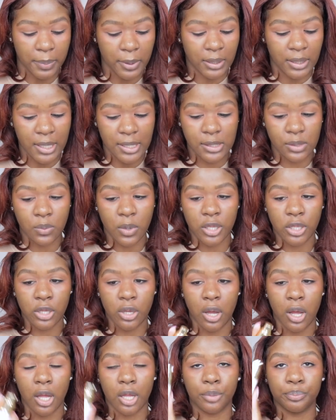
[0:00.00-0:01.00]
But this one,
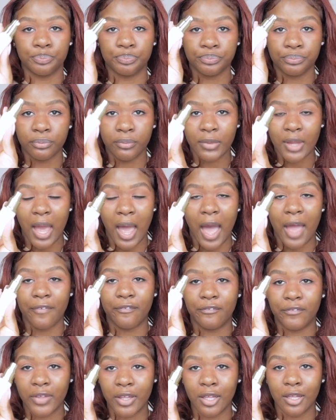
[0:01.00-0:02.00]
y'all, I
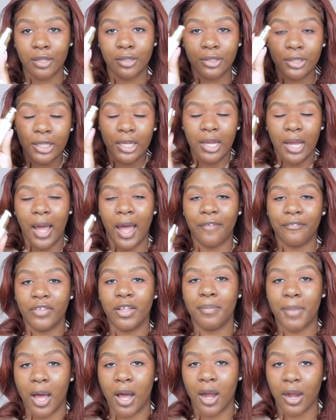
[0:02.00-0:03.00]
feel I
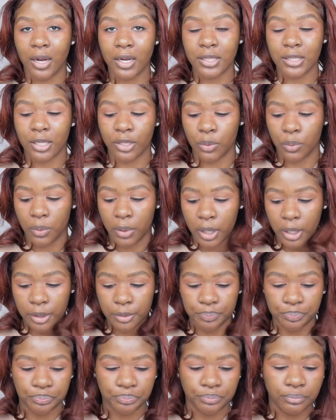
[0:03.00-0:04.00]
feel my heart is gonna
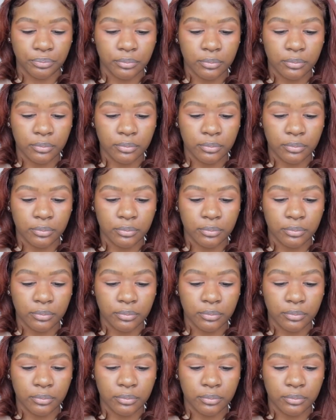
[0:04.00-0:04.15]
work.